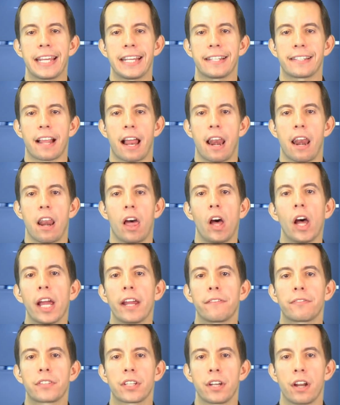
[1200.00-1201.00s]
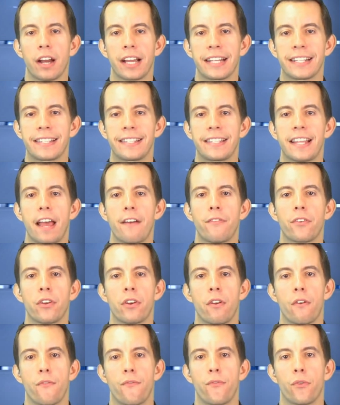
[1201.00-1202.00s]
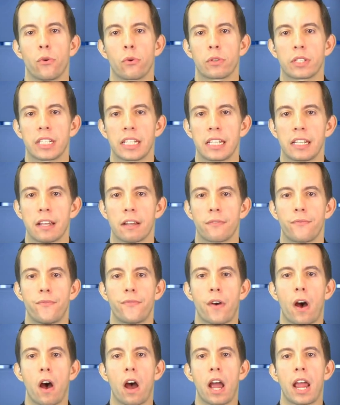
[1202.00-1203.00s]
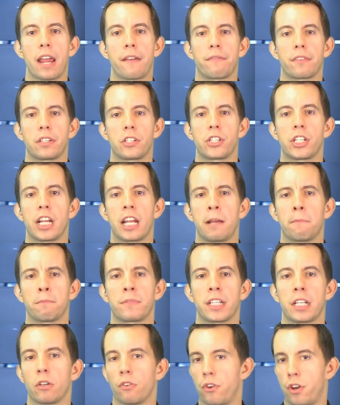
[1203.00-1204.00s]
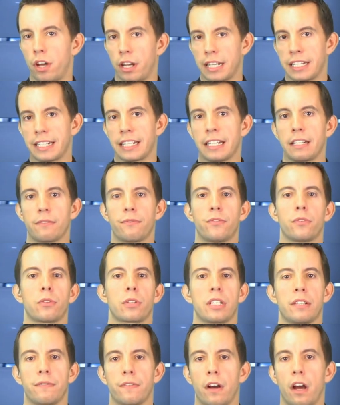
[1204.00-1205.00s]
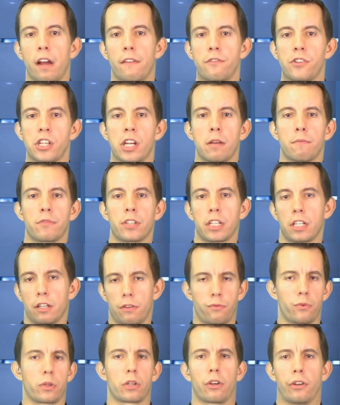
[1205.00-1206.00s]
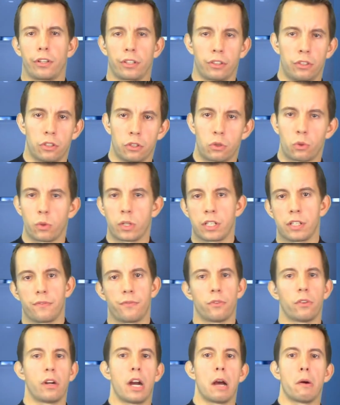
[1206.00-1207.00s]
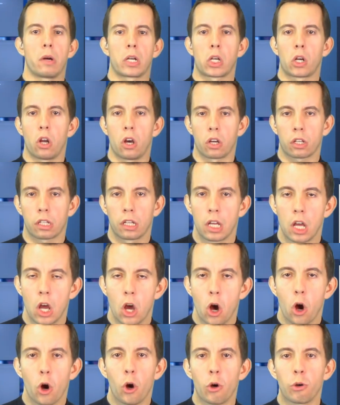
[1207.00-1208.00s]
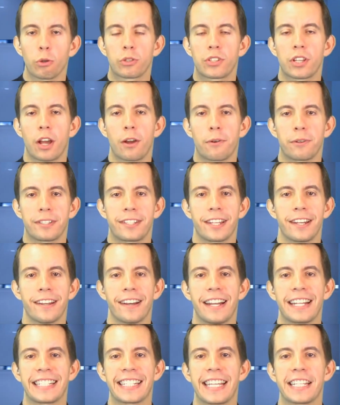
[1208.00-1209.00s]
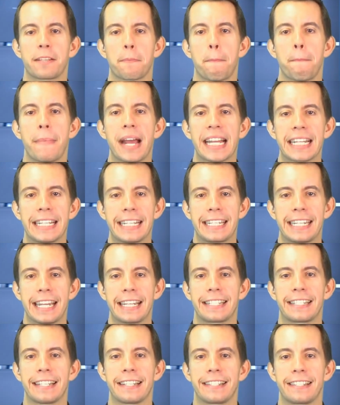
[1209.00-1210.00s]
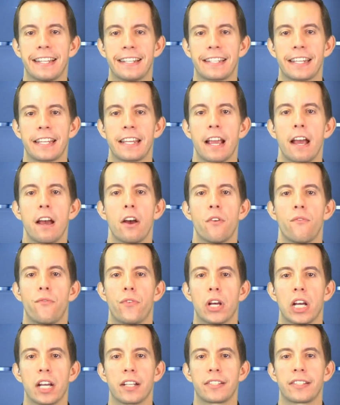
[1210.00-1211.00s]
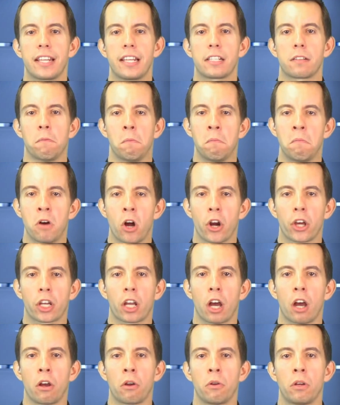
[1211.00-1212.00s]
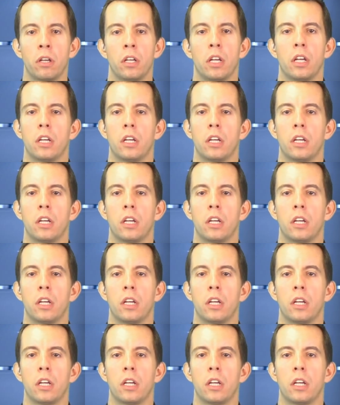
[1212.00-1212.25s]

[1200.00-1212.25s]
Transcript: is live tonight, 7:45 GMT or 19:45 GMT if we're going the 24-hour clock. Also tonight, it's Manchester City versus Monaco.